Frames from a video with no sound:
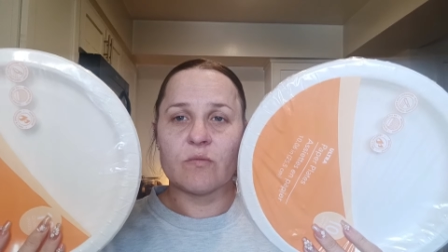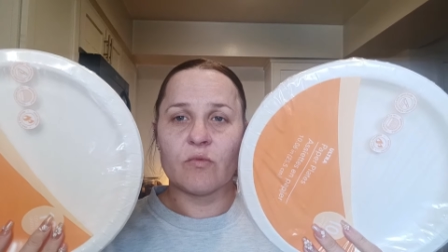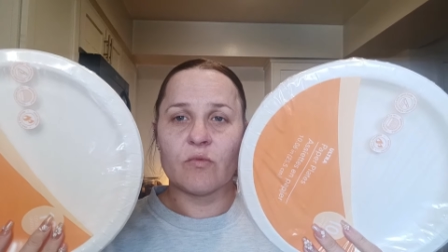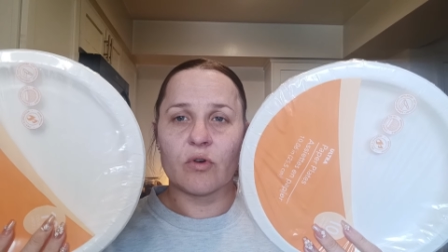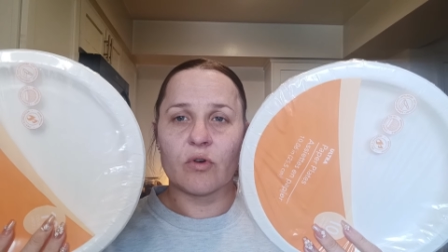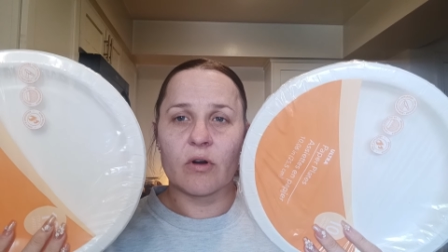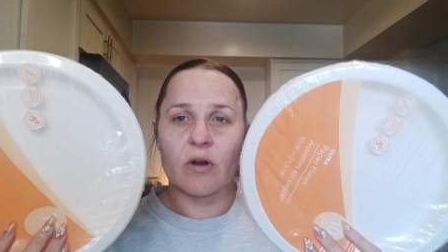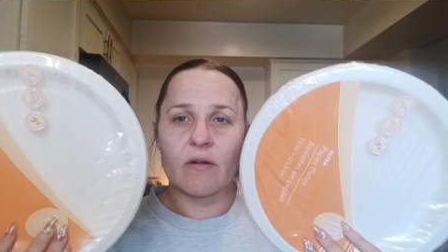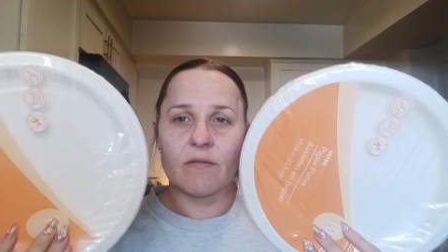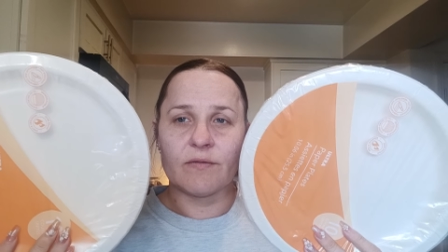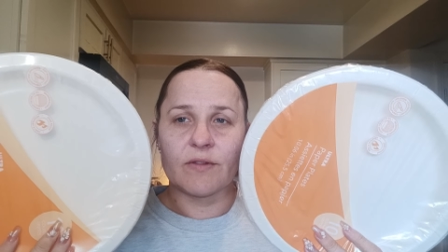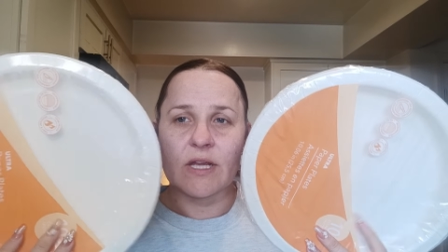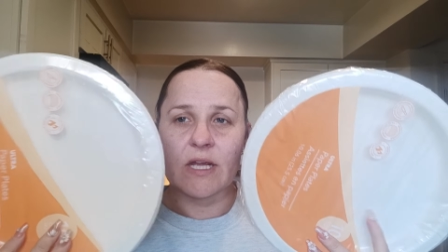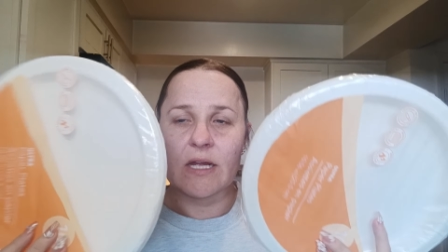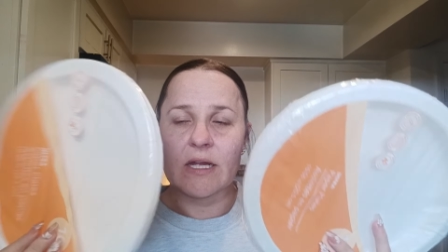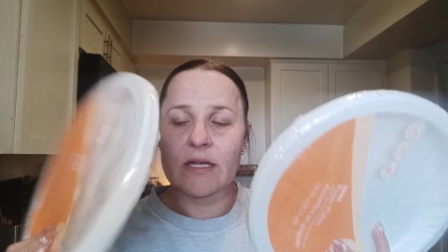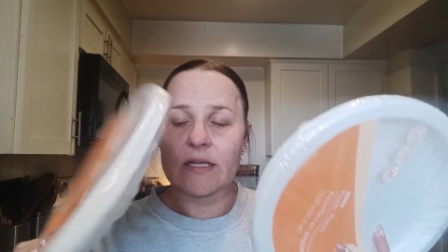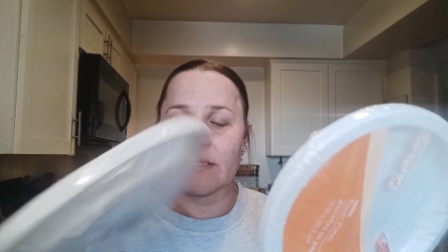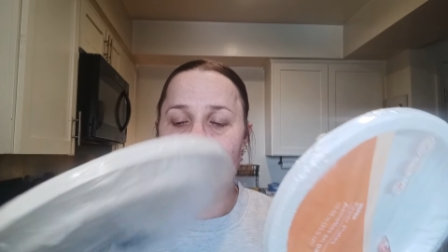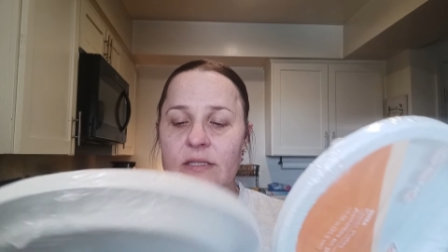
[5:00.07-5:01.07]
more of
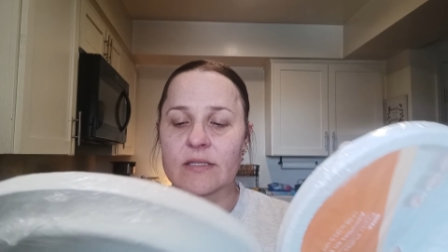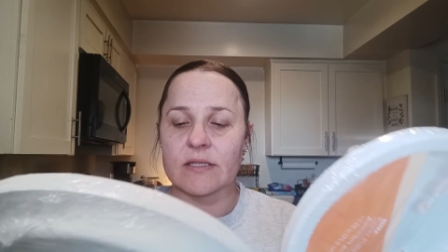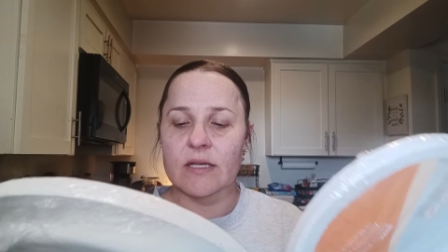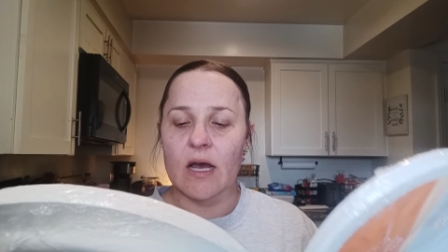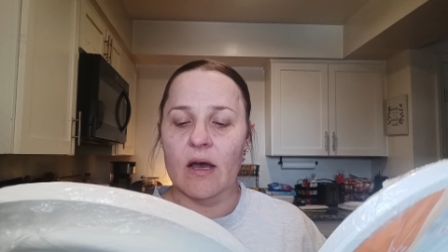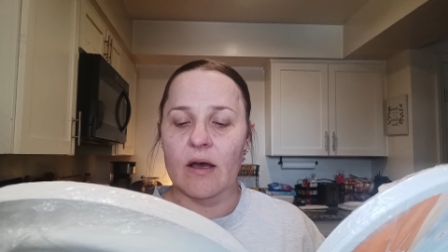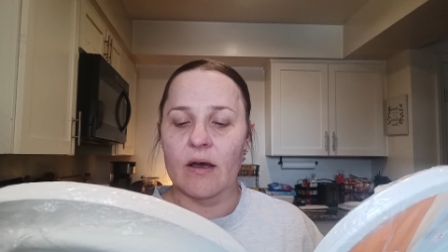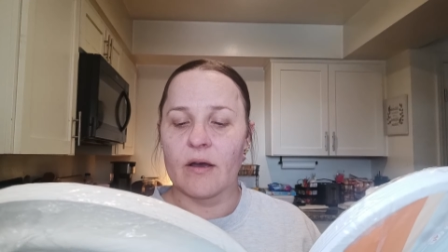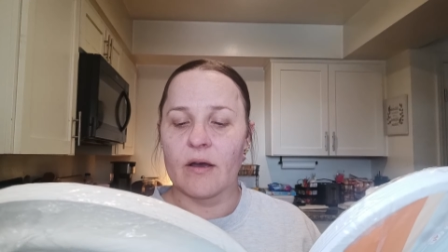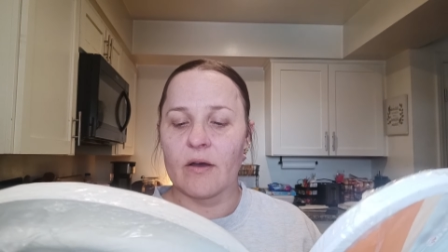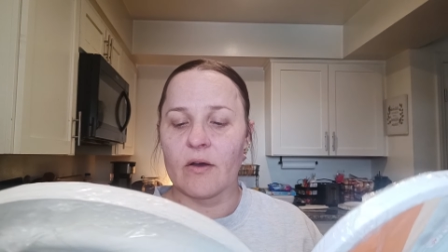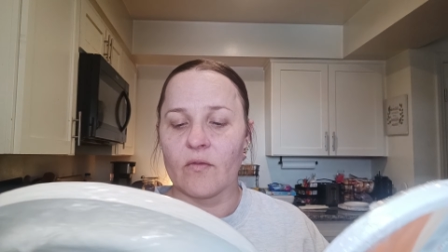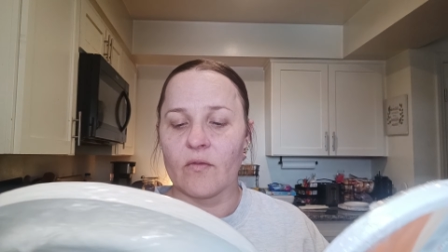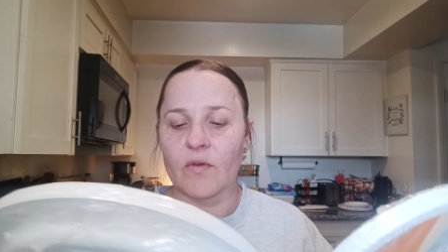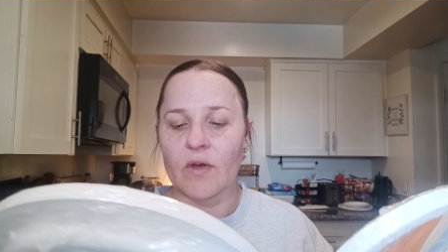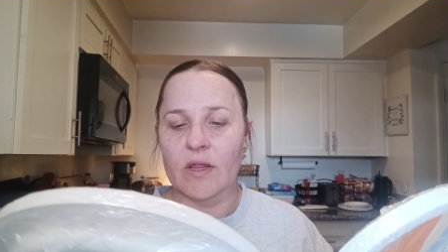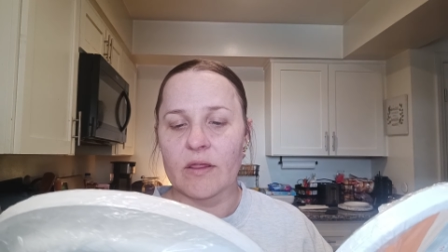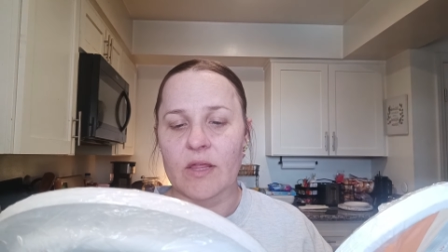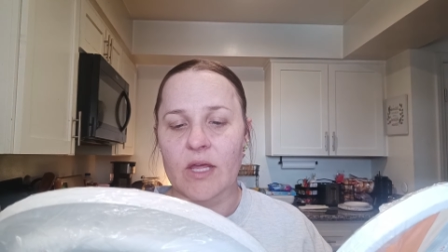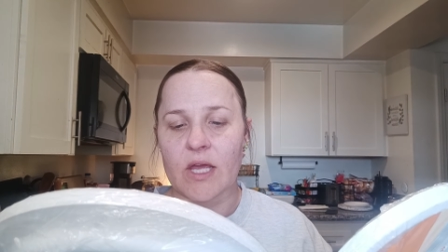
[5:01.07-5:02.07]
these of
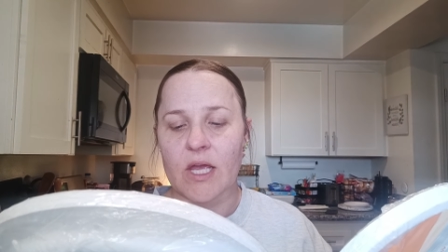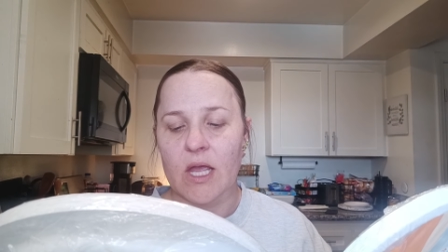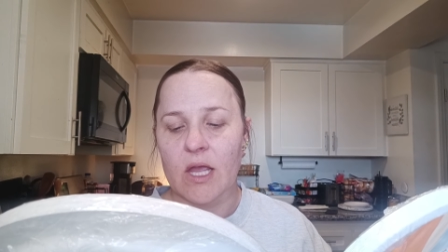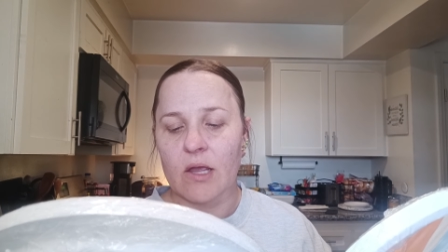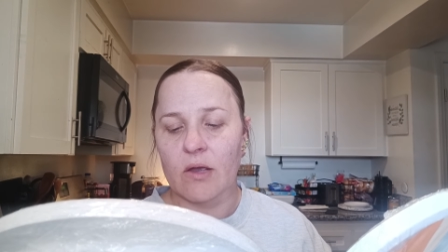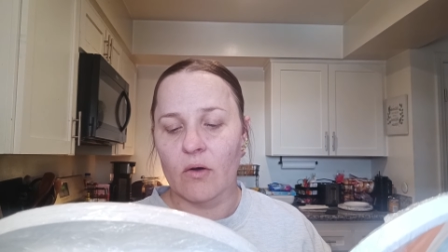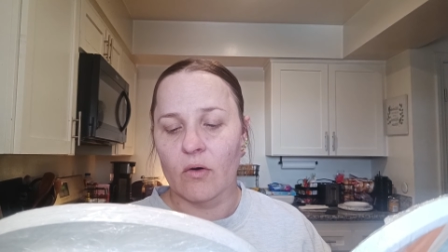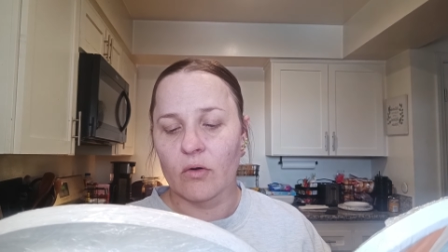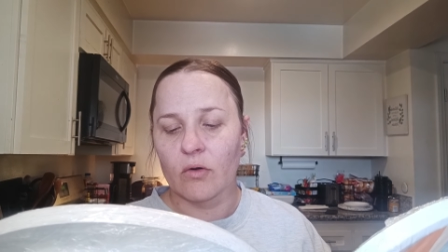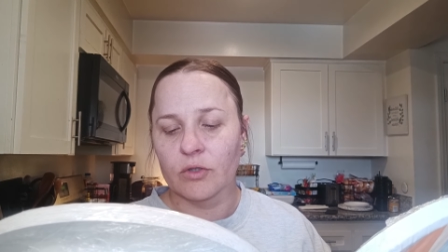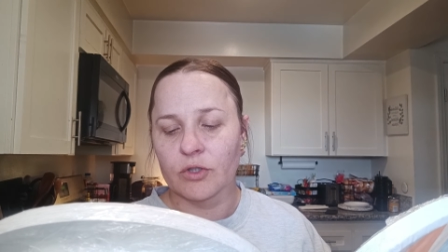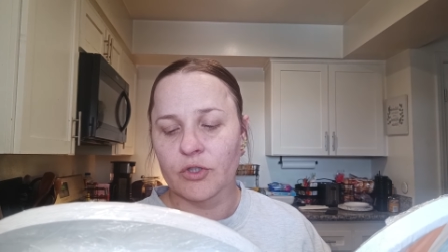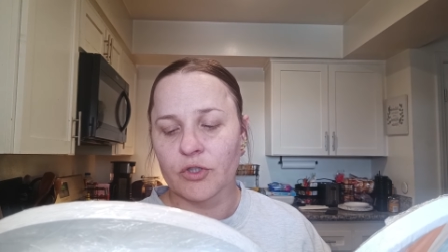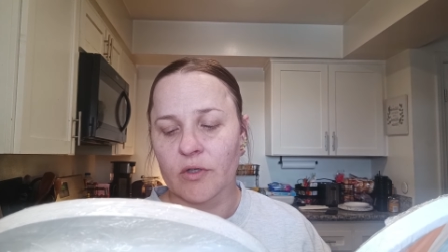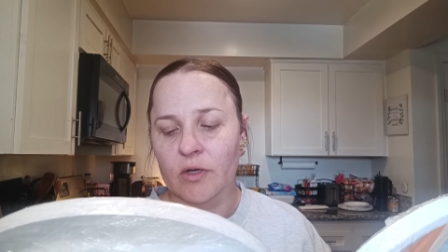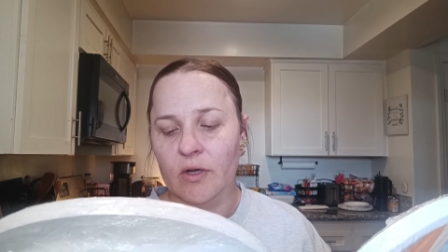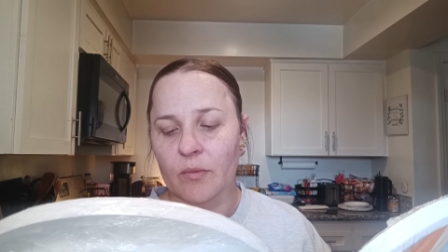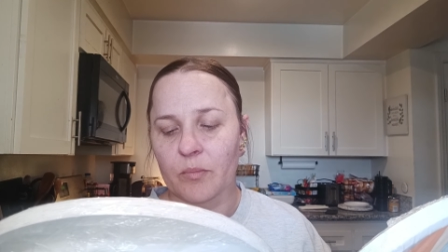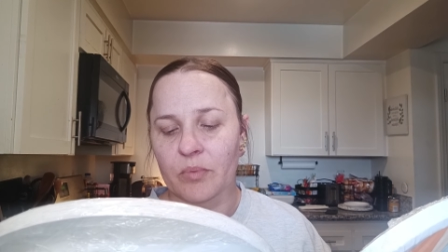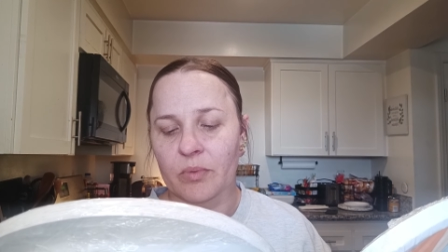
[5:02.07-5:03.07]
the
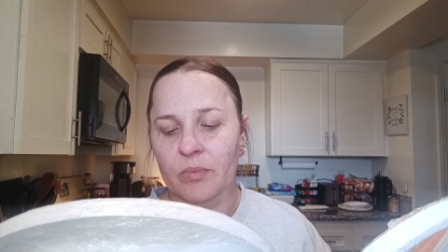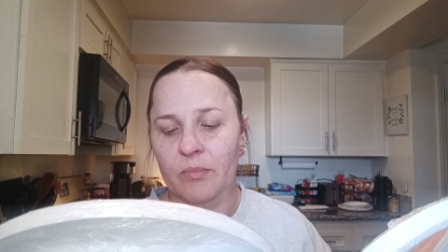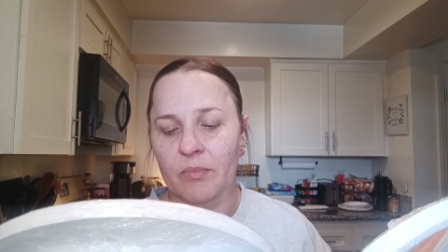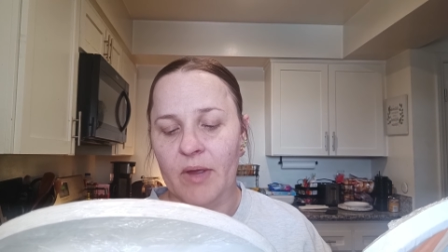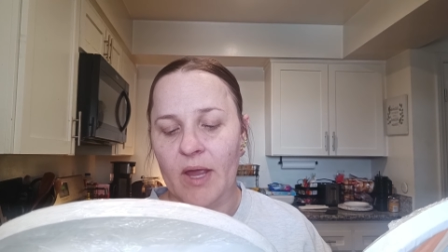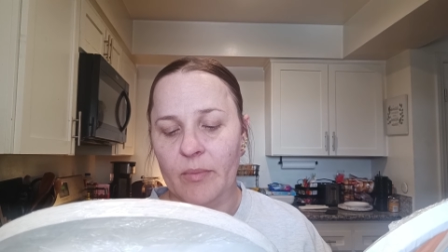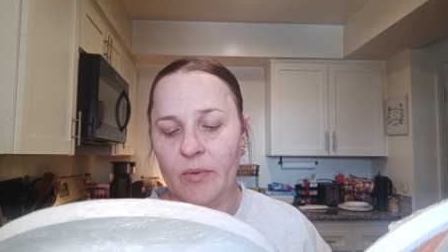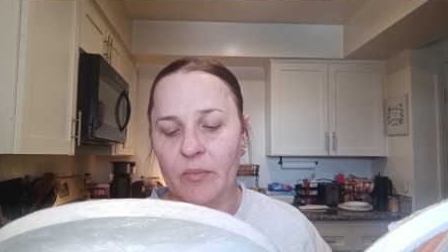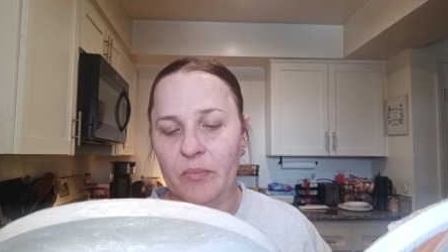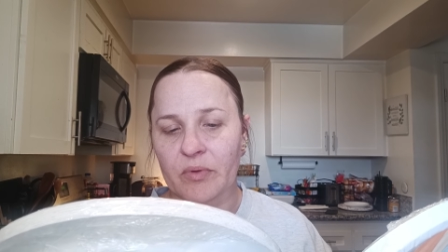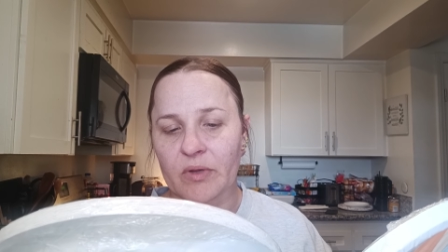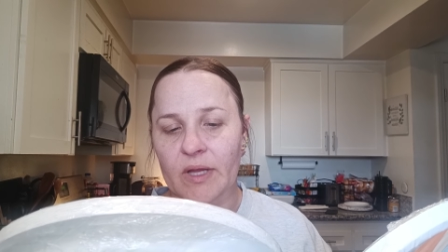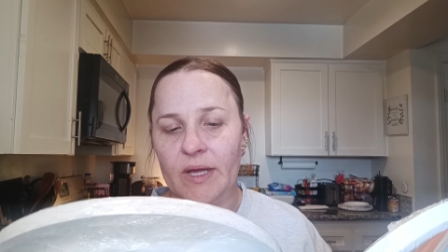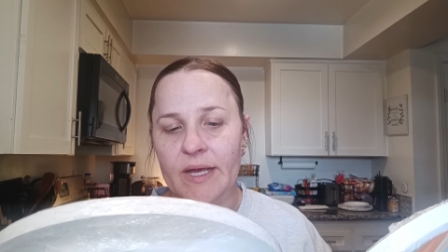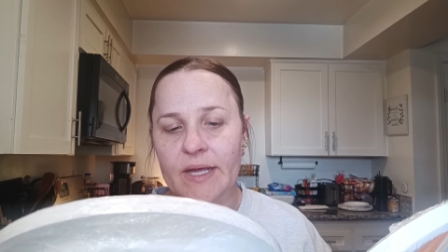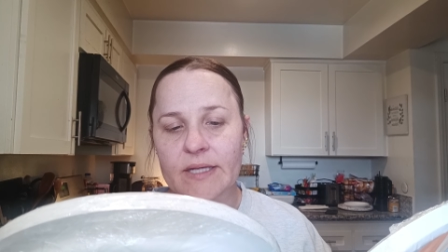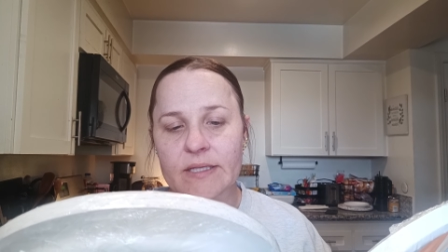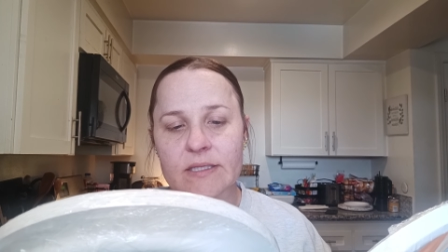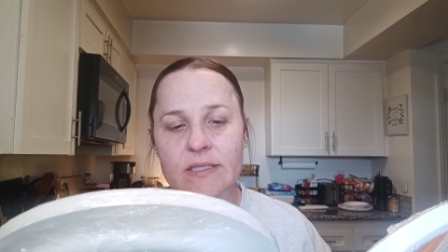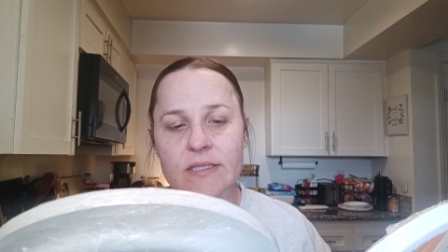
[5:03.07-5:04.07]
Ultra paper
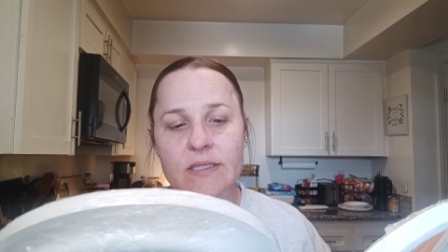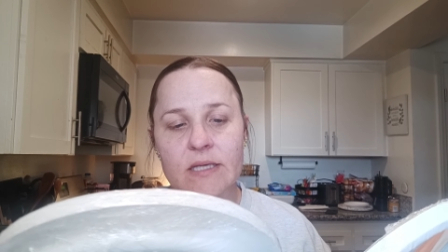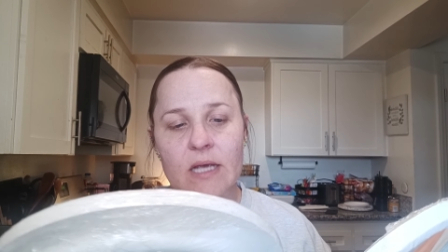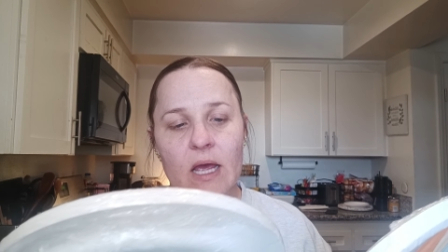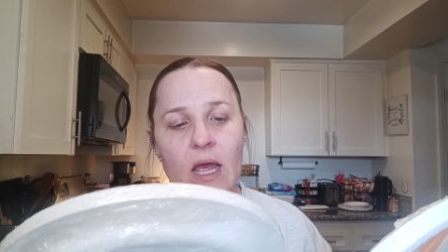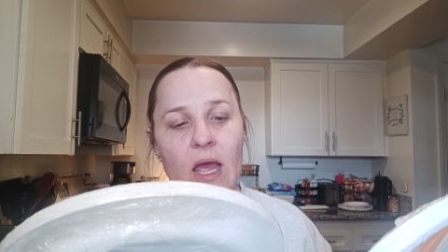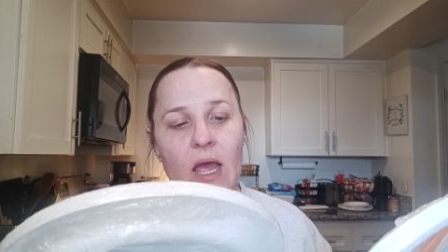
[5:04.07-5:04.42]
plates.